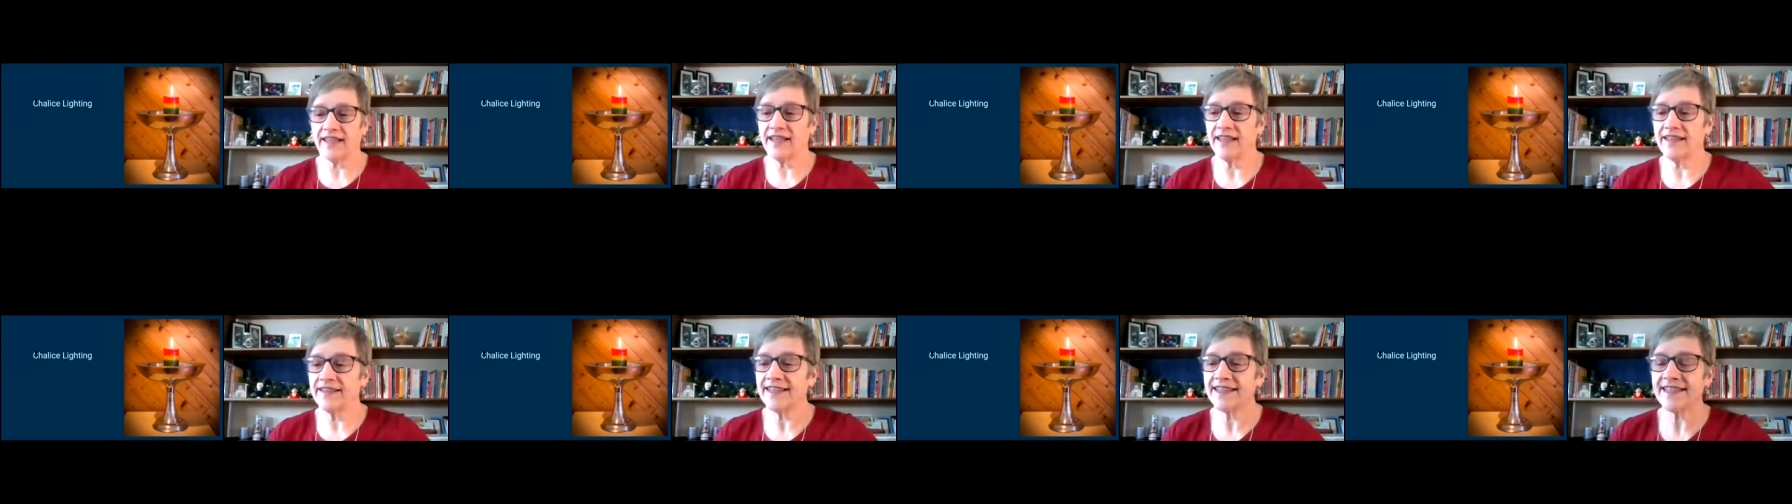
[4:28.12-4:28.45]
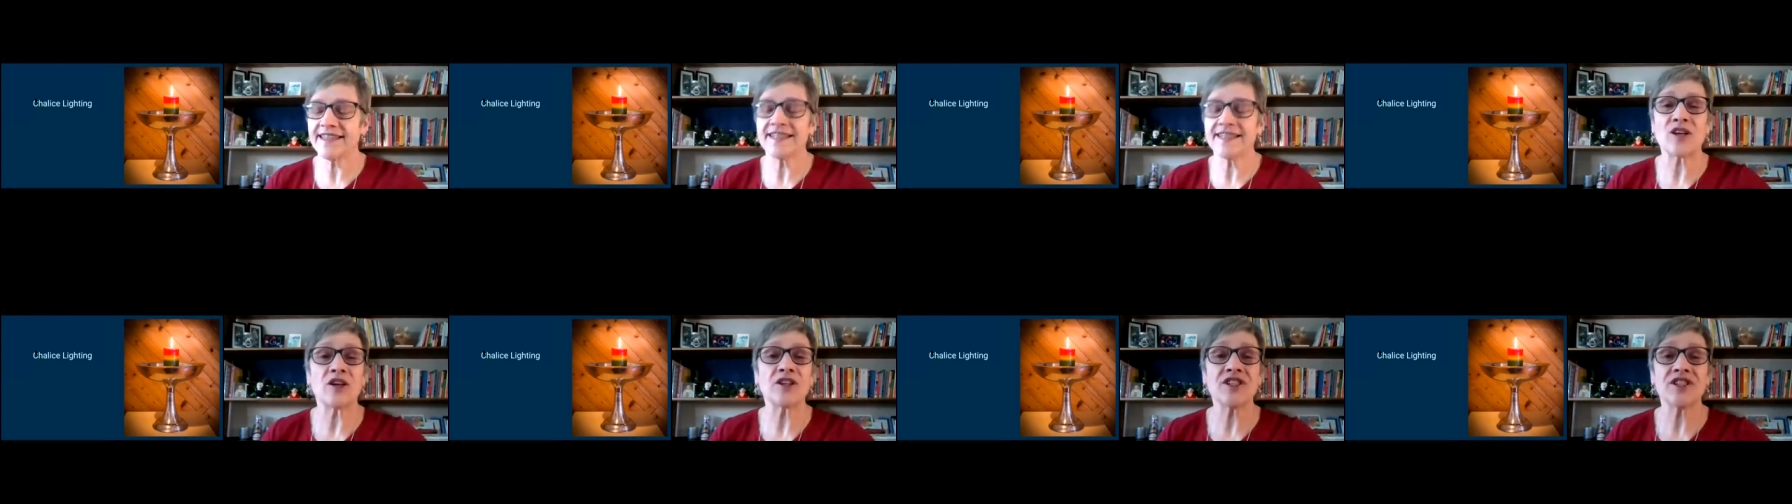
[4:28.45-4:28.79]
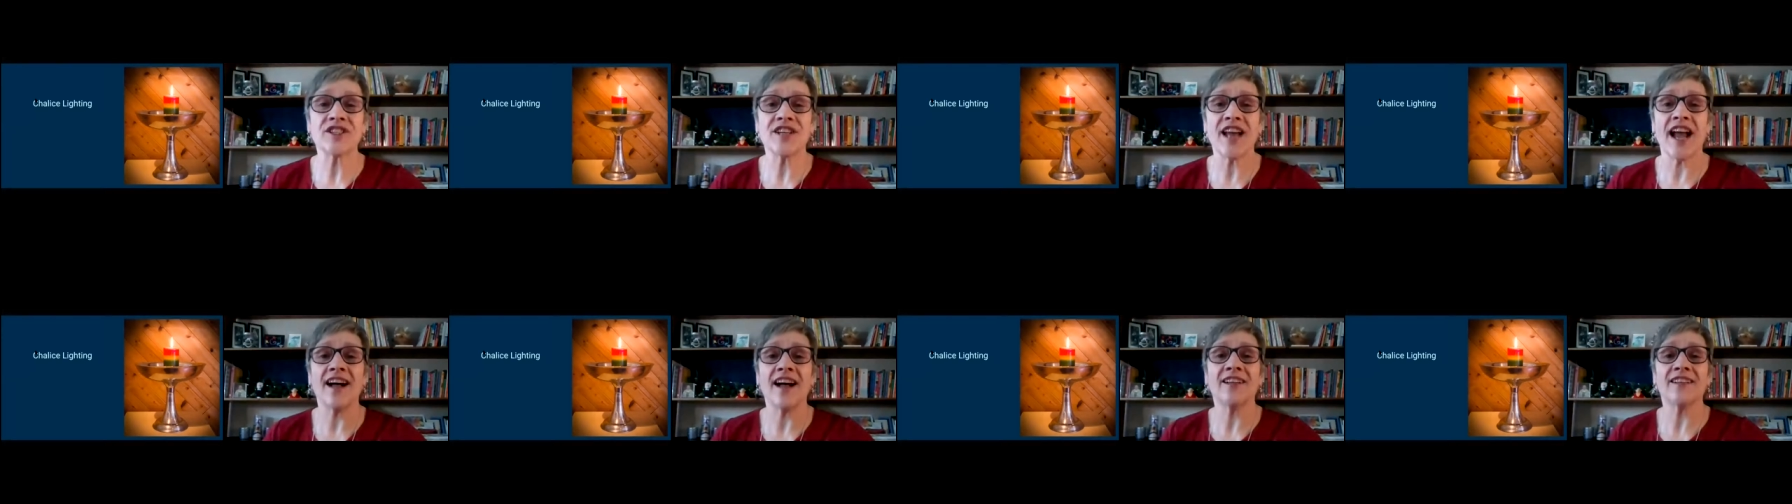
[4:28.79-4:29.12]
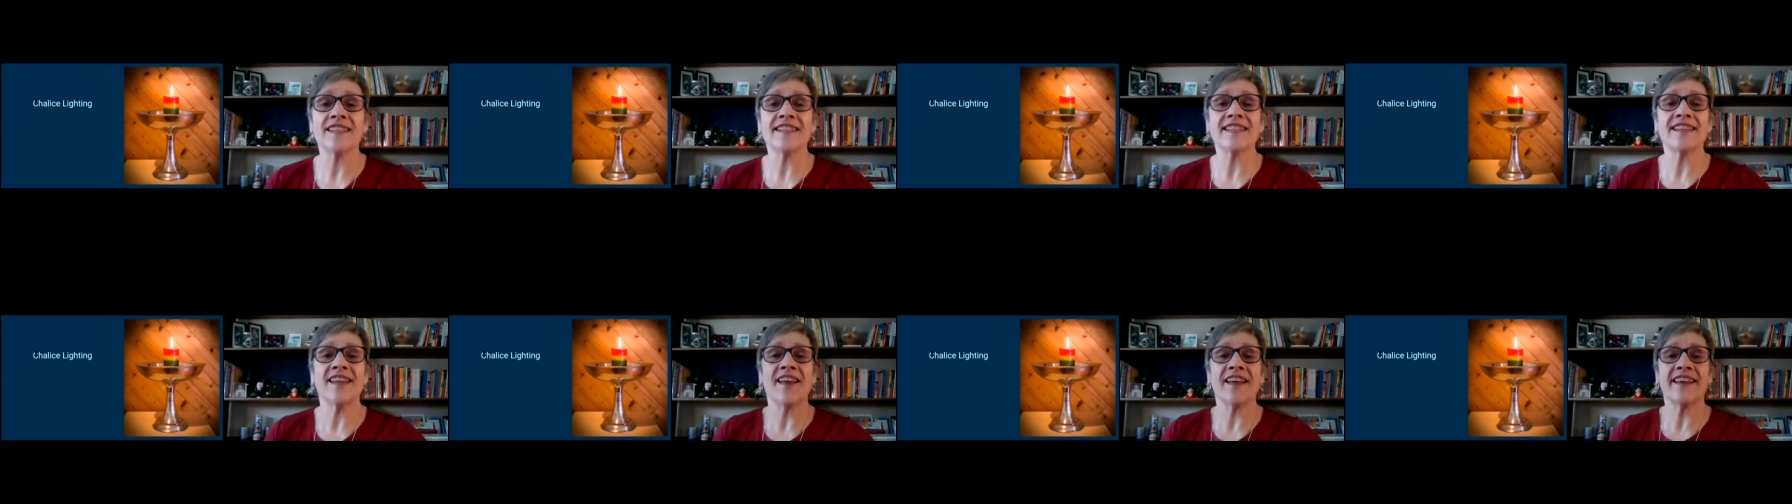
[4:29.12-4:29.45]
This is our
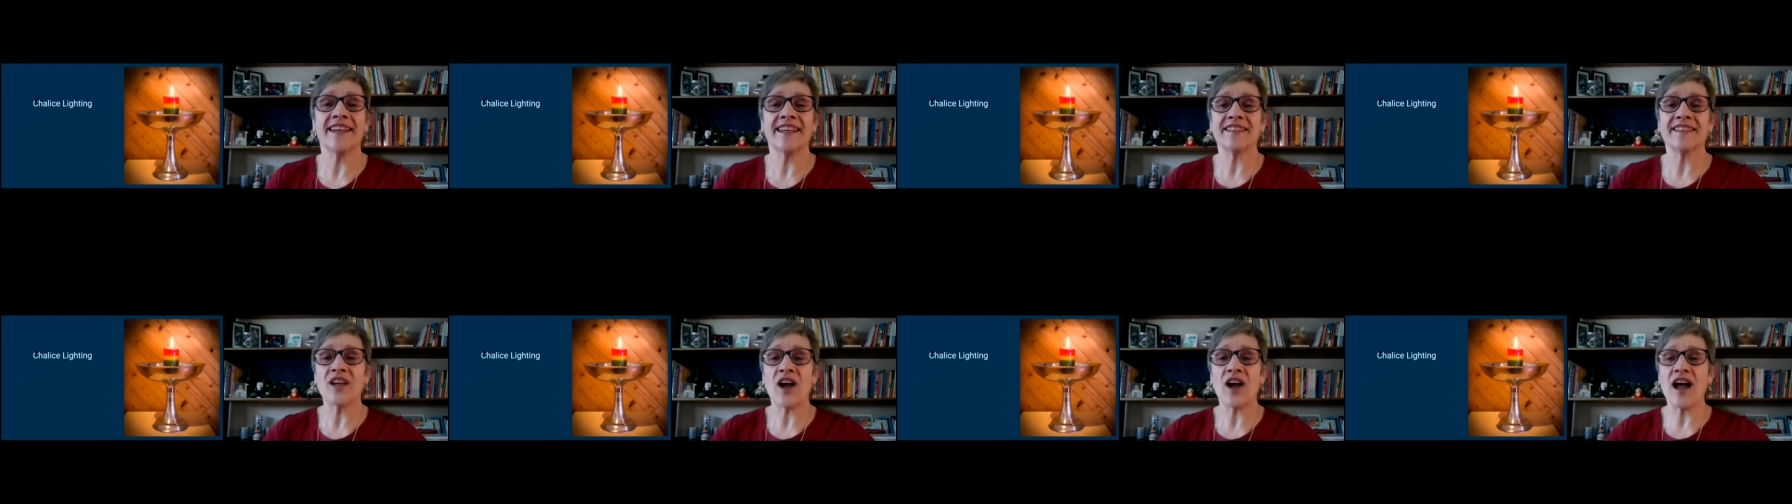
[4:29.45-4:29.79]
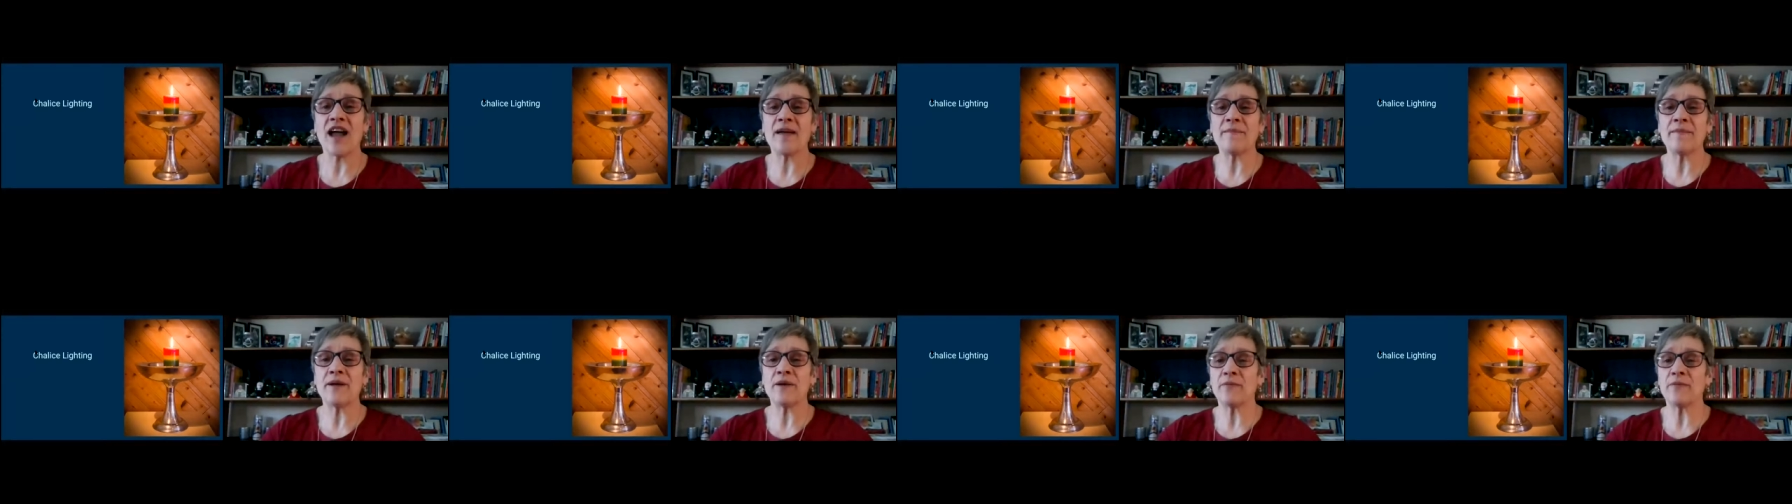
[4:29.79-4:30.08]
chalice lighting time,